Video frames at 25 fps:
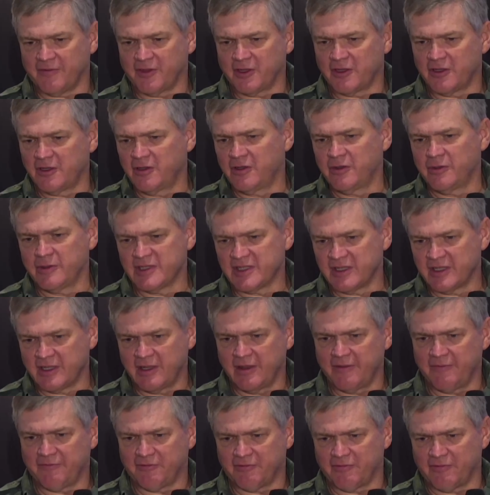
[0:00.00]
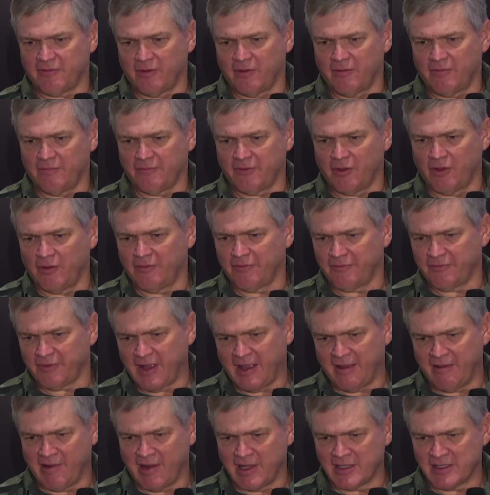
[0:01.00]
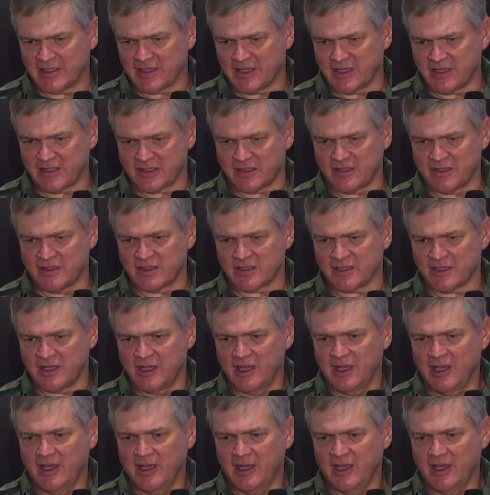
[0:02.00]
The canoe is a gift mm. of, of our ancestors.